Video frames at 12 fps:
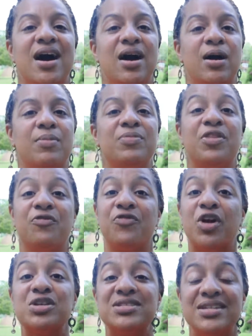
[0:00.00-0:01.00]
the
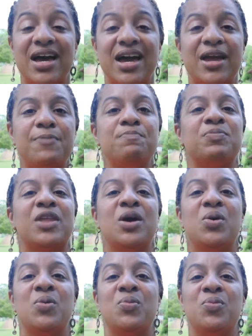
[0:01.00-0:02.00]
first night
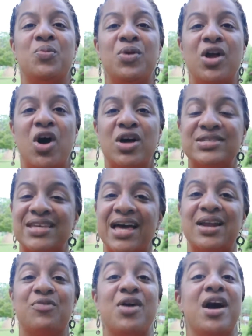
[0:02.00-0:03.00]
we all
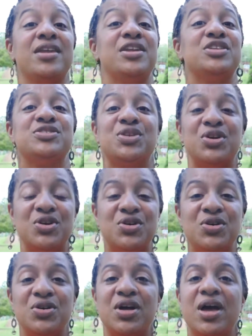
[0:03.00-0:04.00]
sat around in a
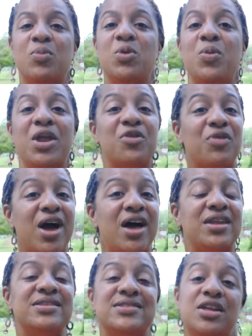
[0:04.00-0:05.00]
circle and we went
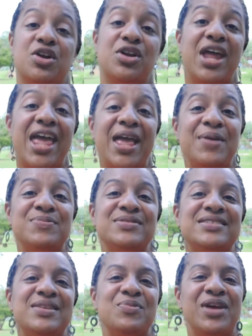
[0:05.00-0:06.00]
around and said our names,
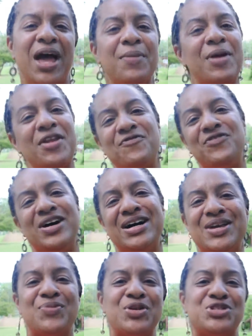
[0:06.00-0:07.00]
and we kind of made it
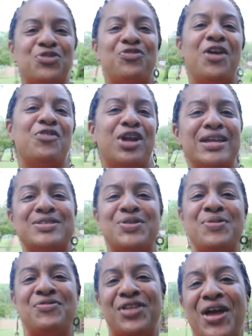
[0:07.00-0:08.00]
fun. What's your favorite ice
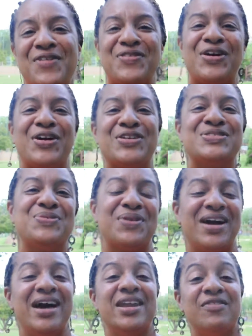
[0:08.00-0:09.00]
cream flavor? So it
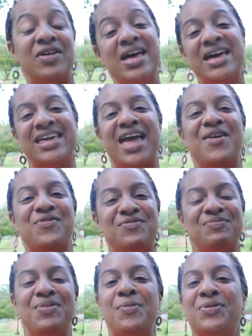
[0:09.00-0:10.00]
kind of gave
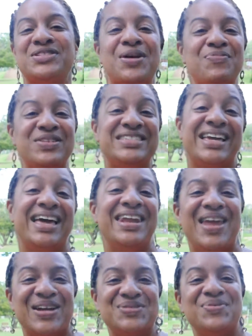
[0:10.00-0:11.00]
people something to
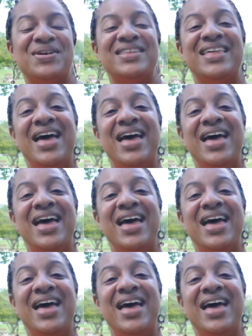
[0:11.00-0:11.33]
connect with.